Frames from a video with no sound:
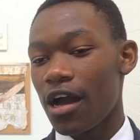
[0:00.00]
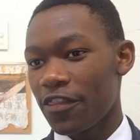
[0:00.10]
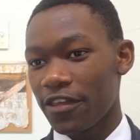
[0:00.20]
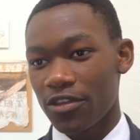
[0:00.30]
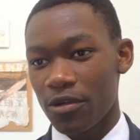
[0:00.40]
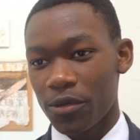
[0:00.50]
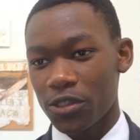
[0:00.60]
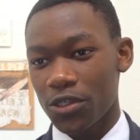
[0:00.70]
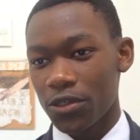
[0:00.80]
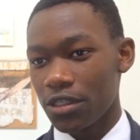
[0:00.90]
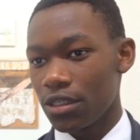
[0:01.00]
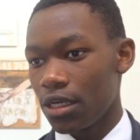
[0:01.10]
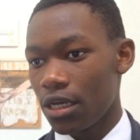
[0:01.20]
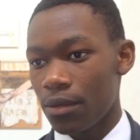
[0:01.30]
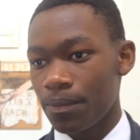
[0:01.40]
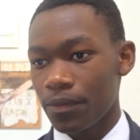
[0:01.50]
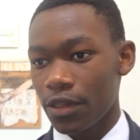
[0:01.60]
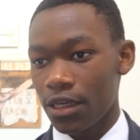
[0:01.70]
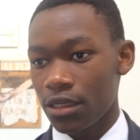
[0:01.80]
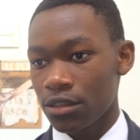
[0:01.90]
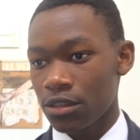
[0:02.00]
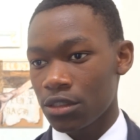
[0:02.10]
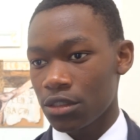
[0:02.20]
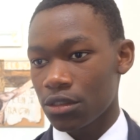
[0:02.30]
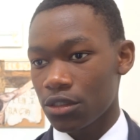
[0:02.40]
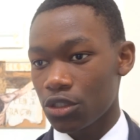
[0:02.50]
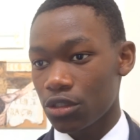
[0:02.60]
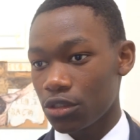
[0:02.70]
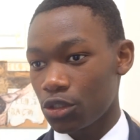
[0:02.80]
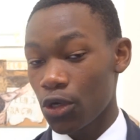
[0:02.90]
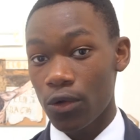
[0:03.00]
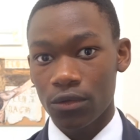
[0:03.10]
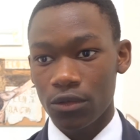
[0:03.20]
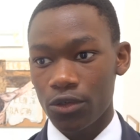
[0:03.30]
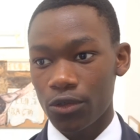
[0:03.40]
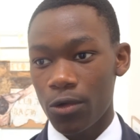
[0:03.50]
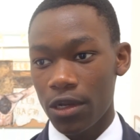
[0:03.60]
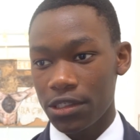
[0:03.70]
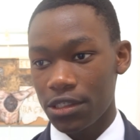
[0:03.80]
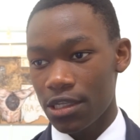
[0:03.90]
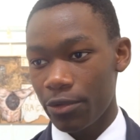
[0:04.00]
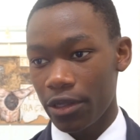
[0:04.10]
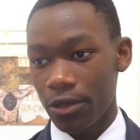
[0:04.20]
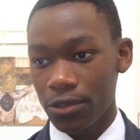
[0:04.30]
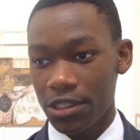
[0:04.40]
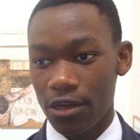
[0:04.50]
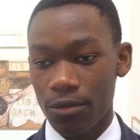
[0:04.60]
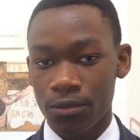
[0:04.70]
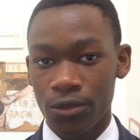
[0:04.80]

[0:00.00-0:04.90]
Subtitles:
I think Don Bosco has showing good qualities that we can all take on